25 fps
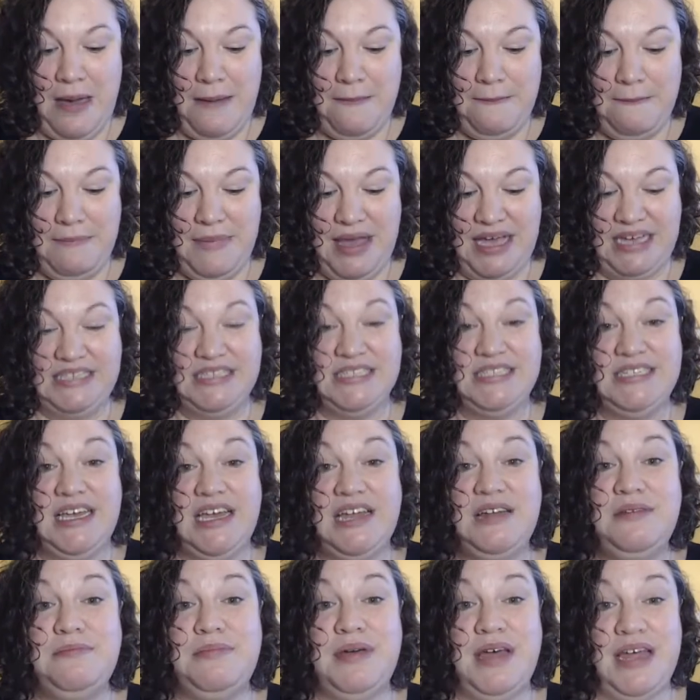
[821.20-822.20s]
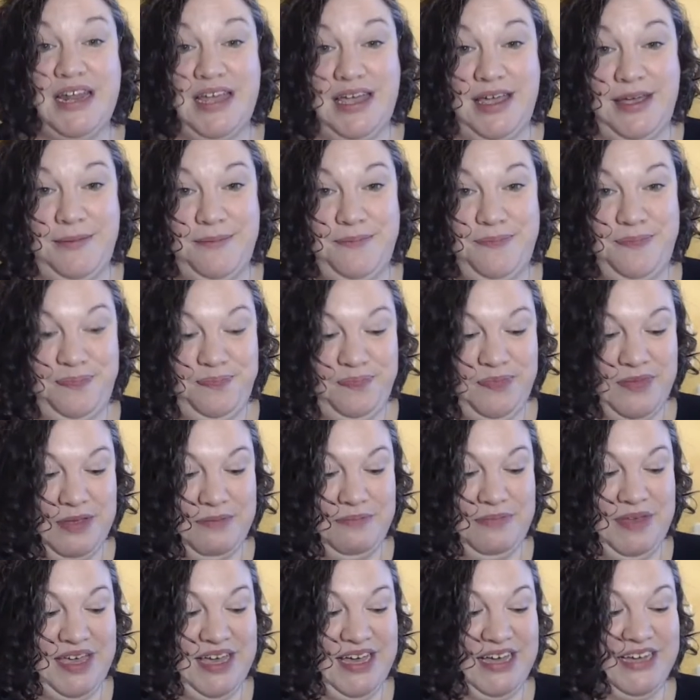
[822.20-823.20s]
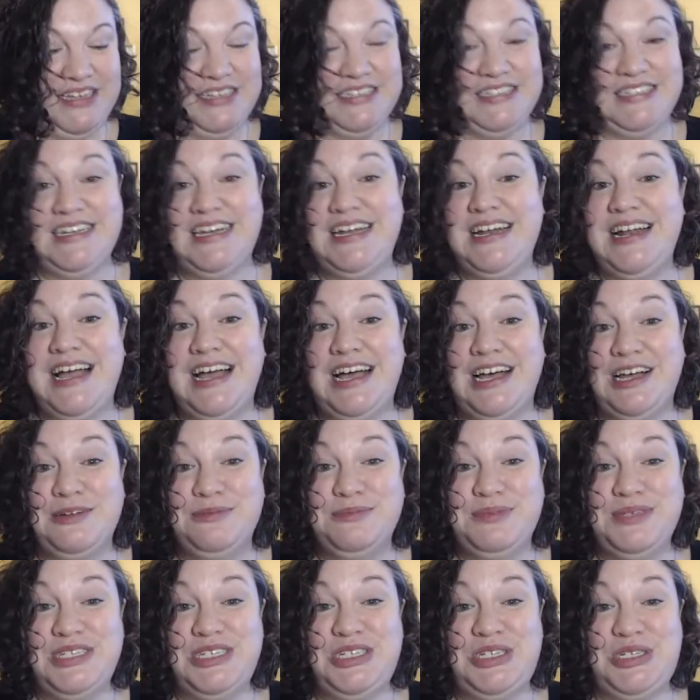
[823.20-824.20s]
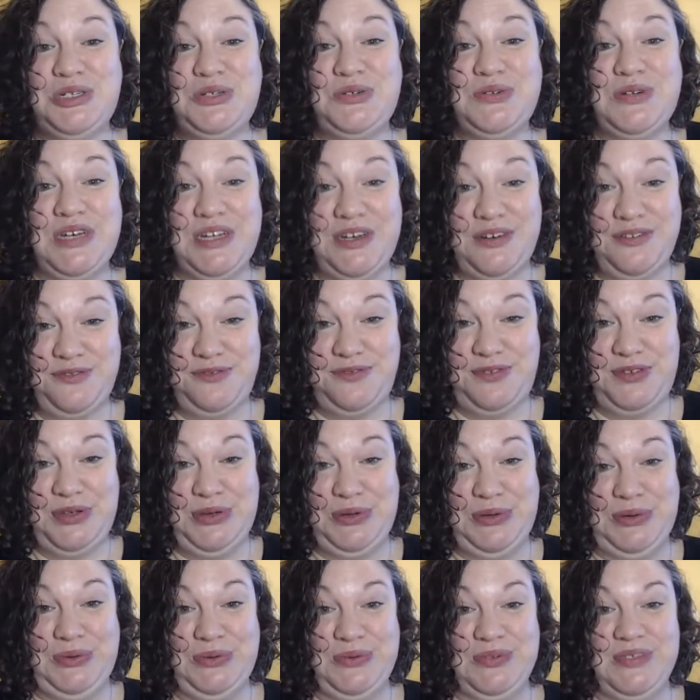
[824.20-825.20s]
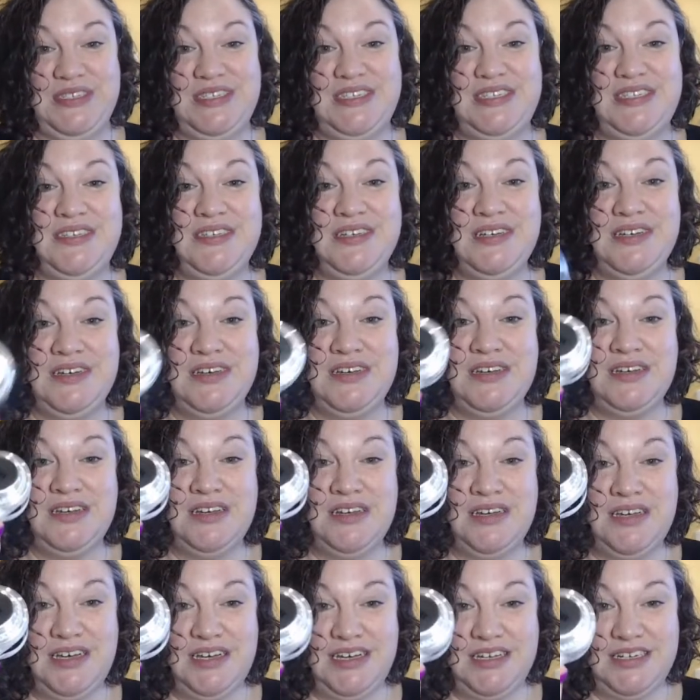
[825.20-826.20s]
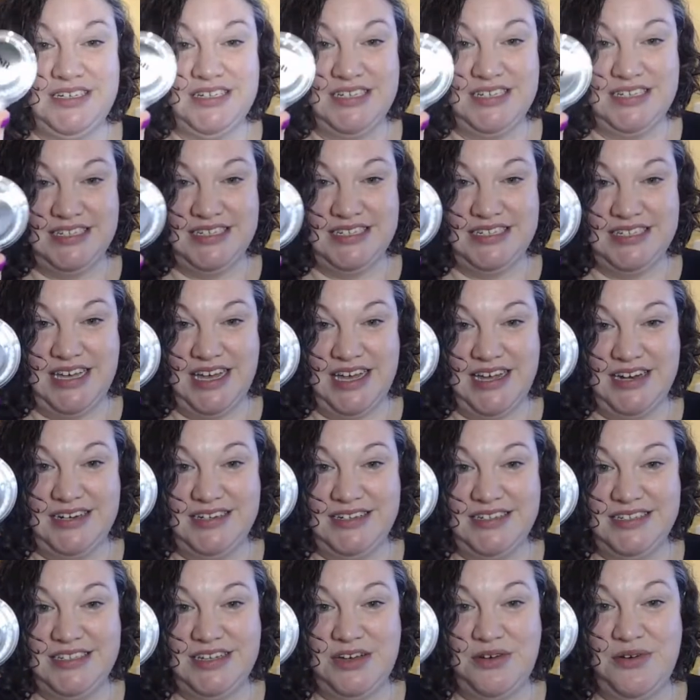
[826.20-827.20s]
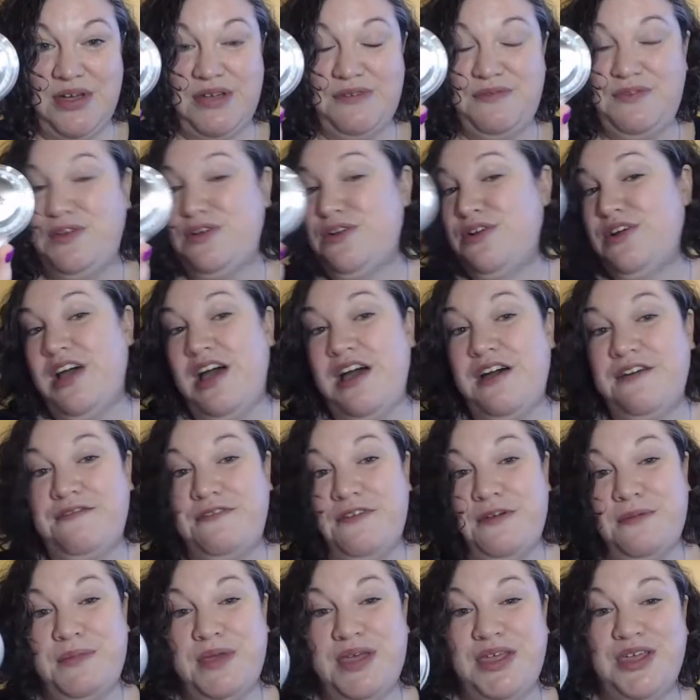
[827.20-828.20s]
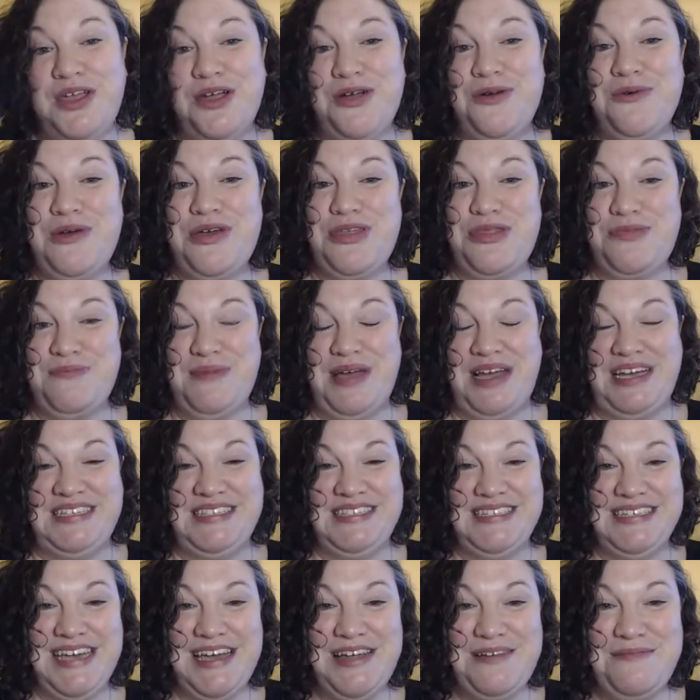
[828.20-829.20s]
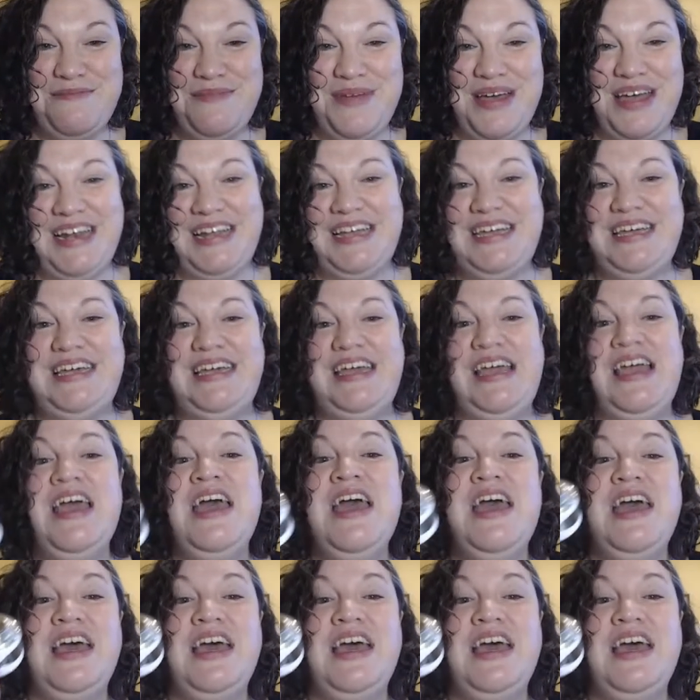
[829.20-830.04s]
my Skin Buddy, because it helps to infuse into the skin. So if you're not familiar with my Skin Buddy,